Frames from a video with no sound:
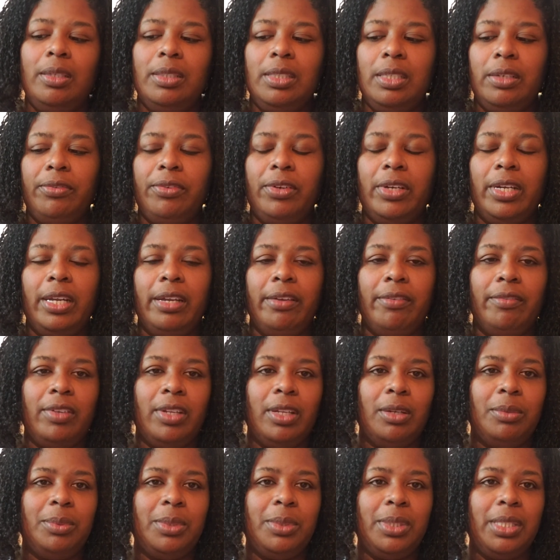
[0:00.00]
different
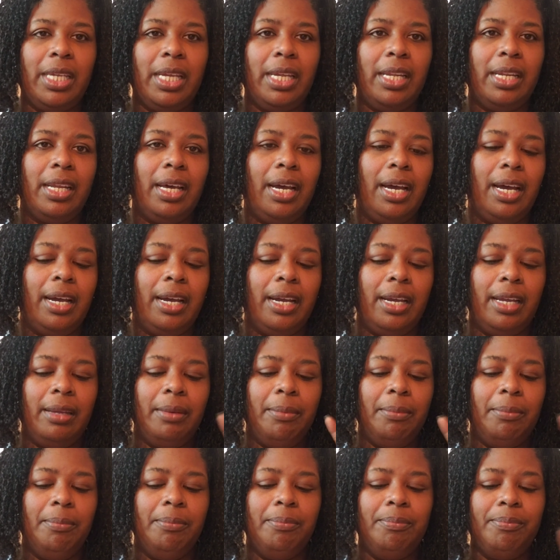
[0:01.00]
envelopes that I
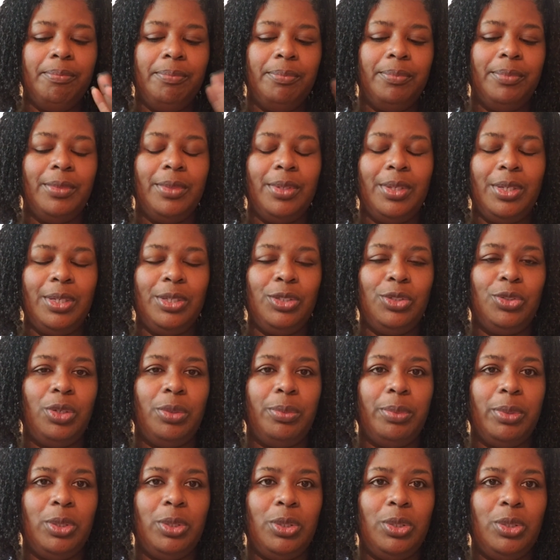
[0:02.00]

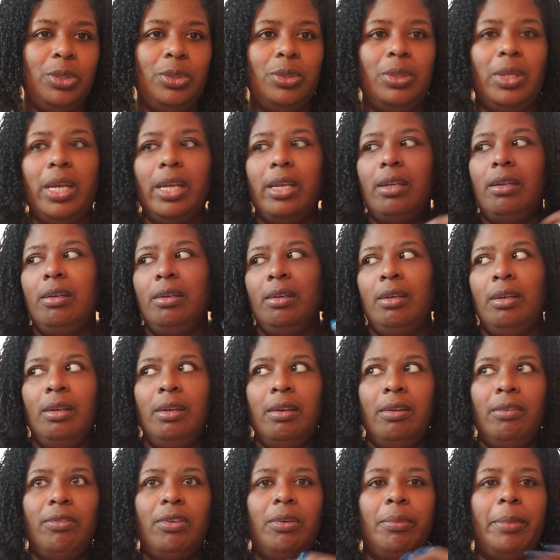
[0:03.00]
contribute to, like
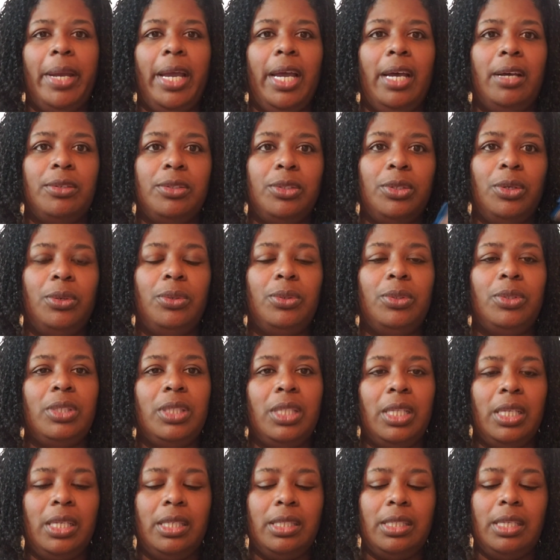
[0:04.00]
for my household
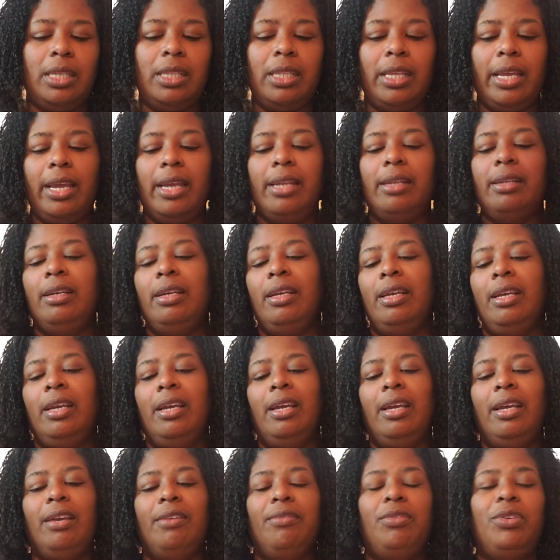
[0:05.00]
and things like that.
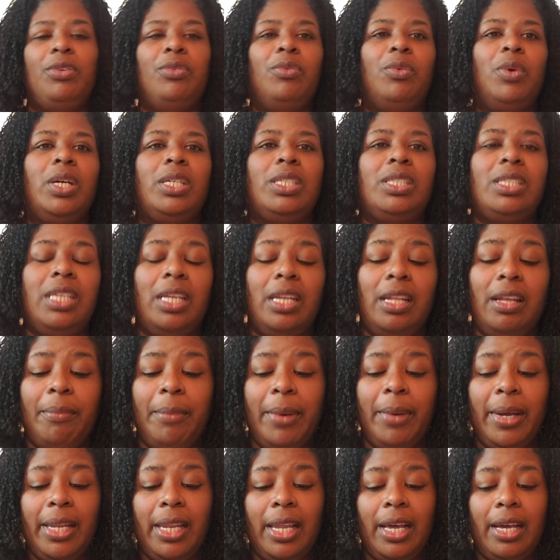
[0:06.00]
If you've watched any of
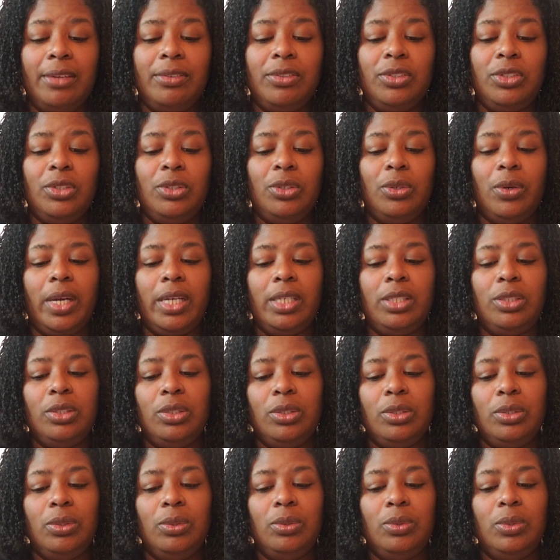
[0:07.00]
my lives, you know I
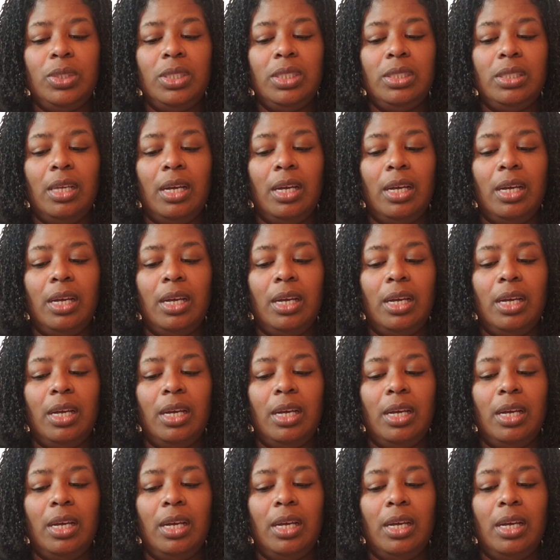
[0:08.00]
do